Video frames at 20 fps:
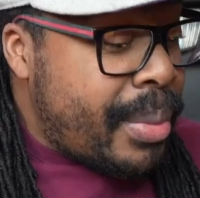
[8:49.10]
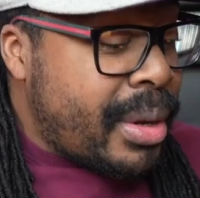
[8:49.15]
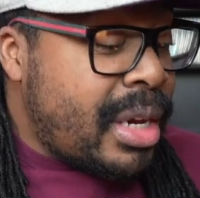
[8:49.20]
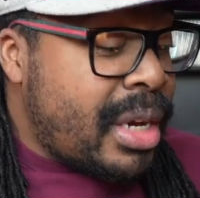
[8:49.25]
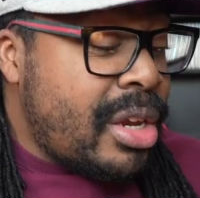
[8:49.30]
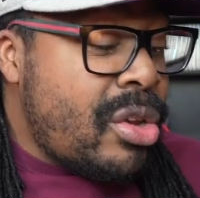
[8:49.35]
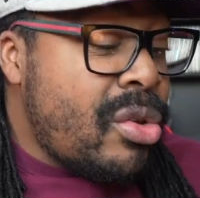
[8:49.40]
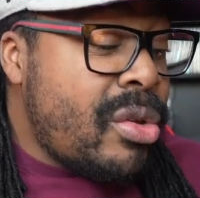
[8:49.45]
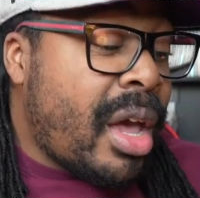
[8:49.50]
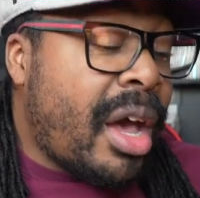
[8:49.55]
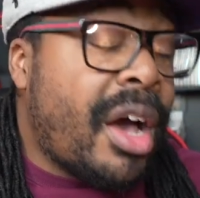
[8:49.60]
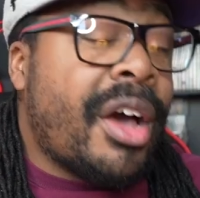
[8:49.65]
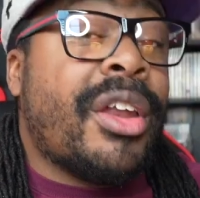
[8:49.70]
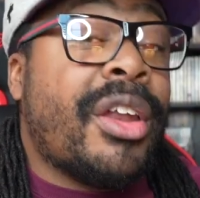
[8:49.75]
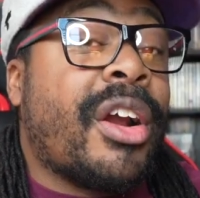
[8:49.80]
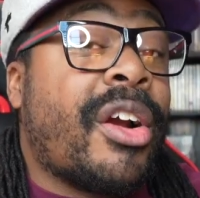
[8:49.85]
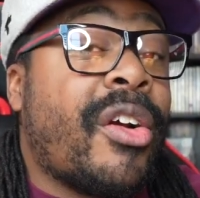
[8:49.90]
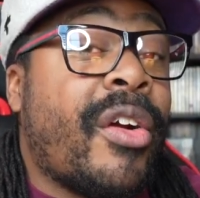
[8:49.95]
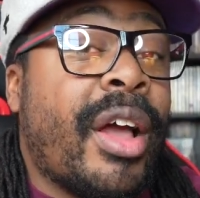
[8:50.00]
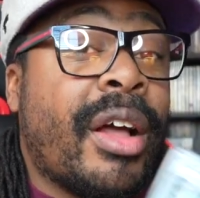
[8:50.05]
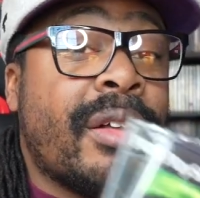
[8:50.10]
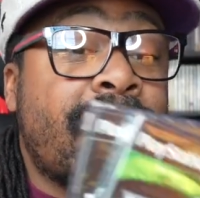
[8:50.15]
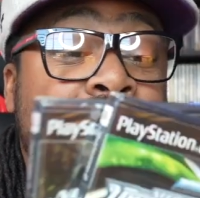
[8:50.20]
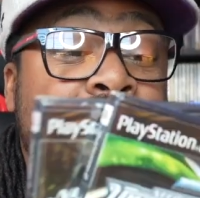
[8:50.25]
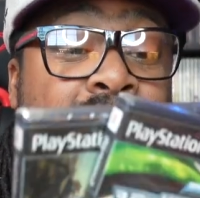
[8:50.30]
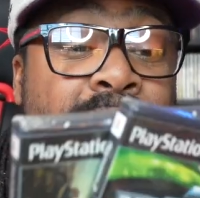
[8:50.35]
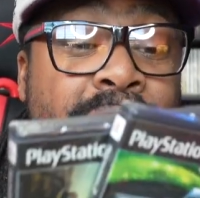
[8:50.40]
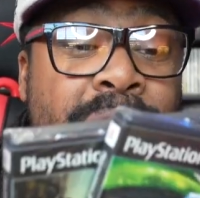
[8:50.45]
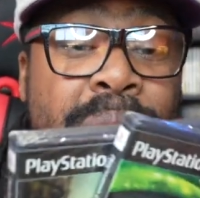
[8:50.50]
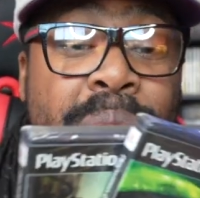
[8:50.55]
but then you got Underground
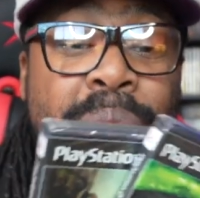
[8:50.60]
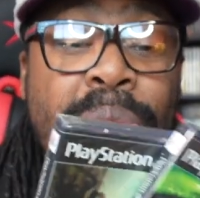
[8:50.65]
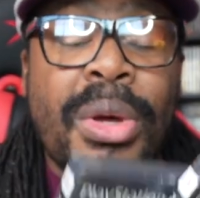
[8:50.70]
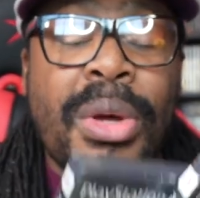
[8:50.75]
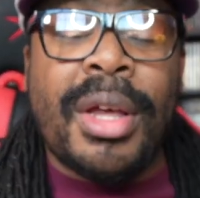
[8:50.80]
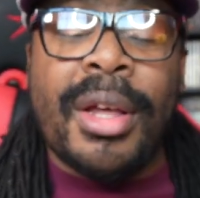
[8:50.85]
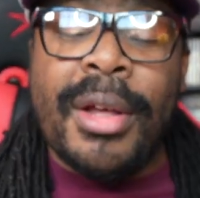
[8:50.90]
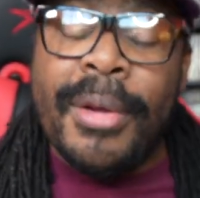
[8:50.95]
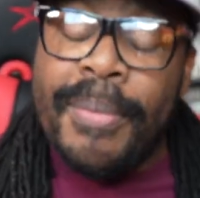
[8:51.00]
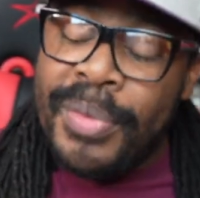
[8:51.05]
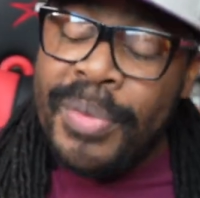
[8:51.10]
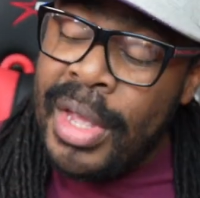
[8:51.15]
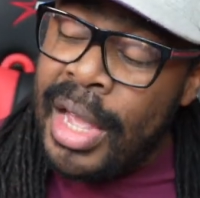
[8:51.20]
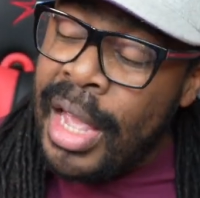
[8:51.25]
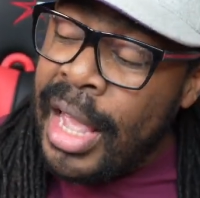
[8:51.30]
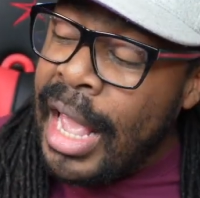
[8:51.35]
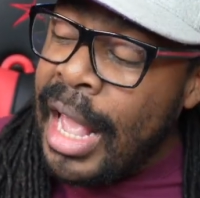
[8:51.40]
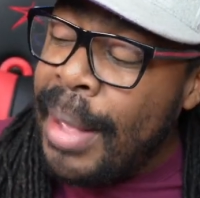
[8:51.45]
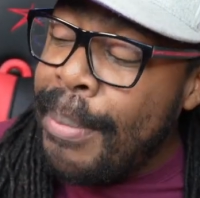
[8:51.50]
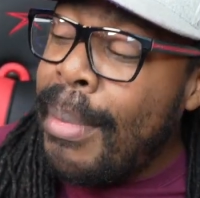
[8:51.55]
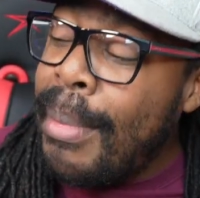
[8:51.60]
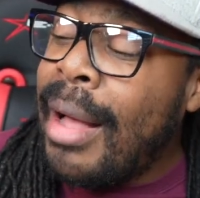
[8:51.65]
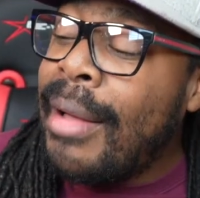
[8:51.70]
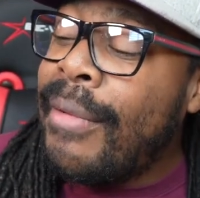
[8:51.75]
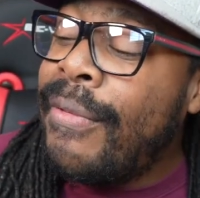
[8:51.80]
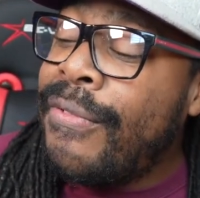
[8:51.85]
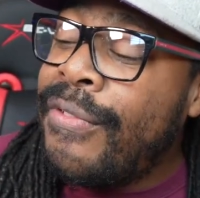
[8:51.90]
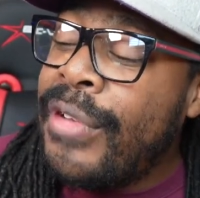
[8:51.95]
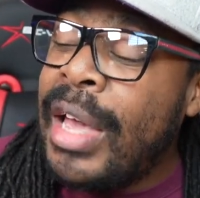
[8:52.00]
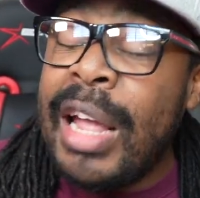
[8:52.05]
2, and my
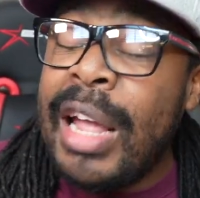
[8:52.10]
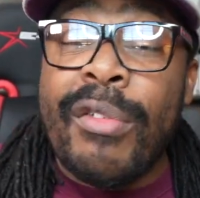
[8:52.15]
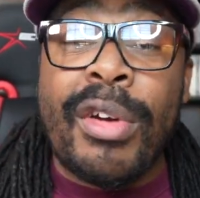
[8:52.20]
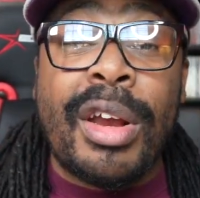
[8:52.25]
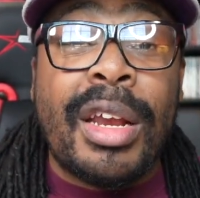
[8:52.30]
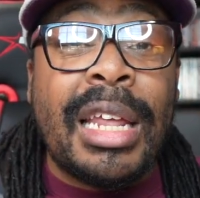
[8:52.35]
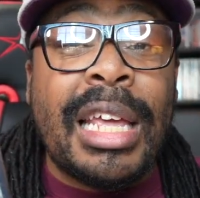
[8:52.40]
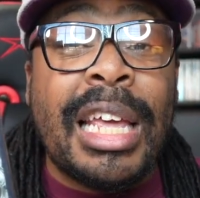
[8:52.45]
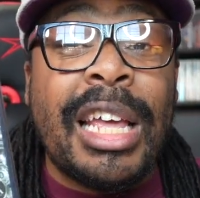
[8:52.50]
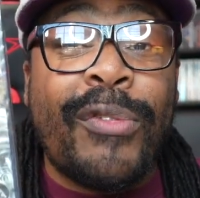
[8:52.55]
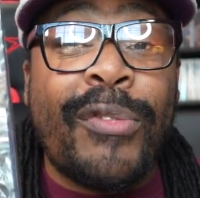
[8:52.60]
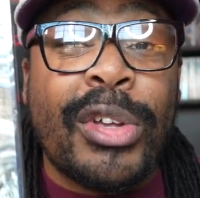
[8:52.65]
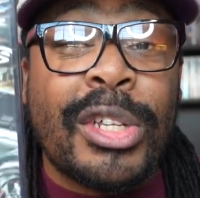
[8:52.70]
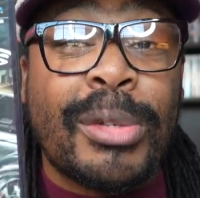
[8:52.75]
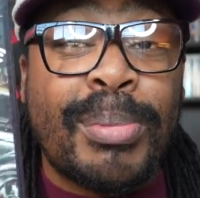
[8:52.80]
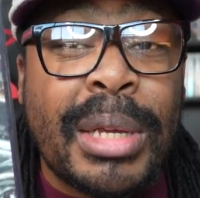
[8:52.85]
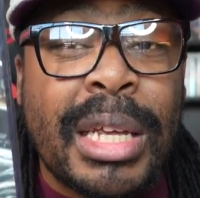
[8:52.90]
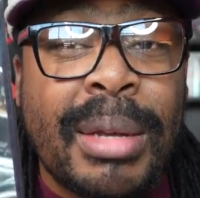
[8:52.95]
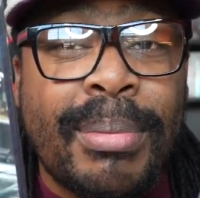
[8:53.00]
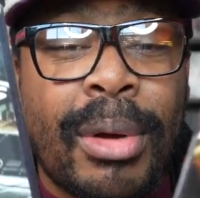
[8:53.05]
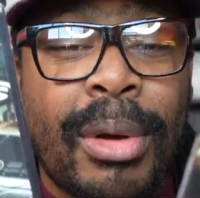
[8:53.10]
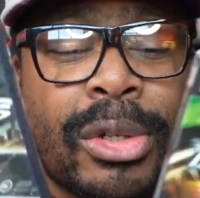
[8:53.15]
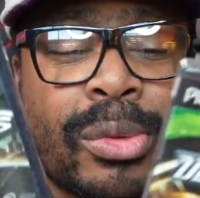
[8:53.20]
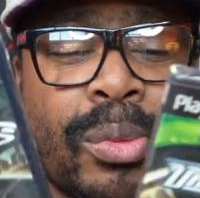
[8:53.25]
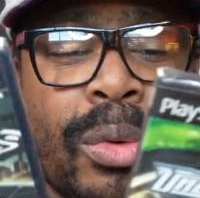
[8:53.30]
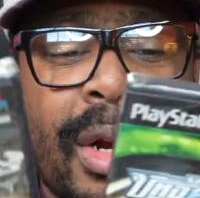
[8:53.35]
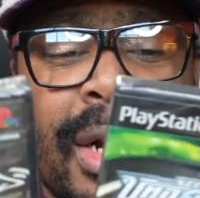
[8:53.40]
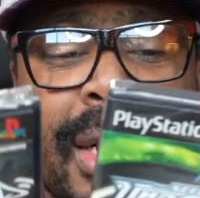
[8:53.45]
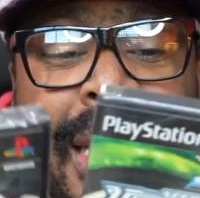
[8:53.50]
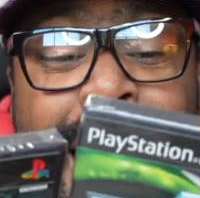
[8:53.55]
favorite Need for Speed Most
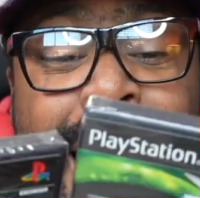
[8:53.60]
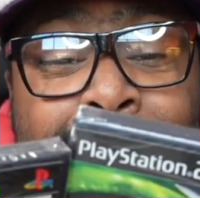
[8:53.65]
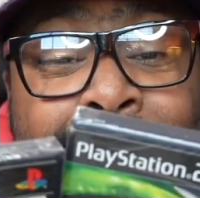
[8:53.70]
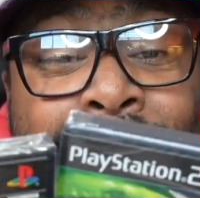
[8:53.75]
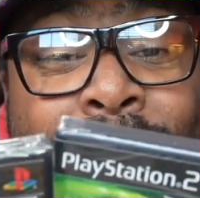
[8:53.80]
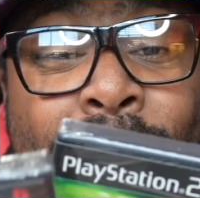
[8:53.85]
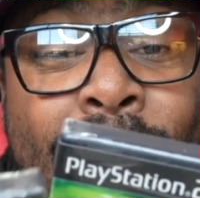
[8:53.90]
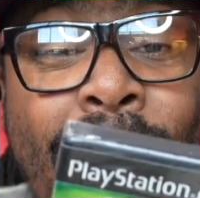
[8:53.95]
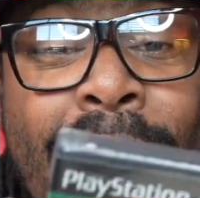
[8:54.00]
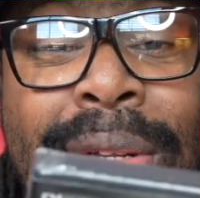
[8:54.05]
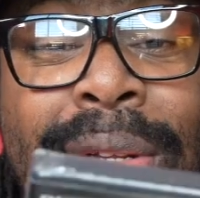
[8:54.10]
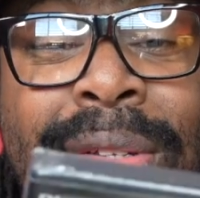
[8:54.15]
Wanted. These two are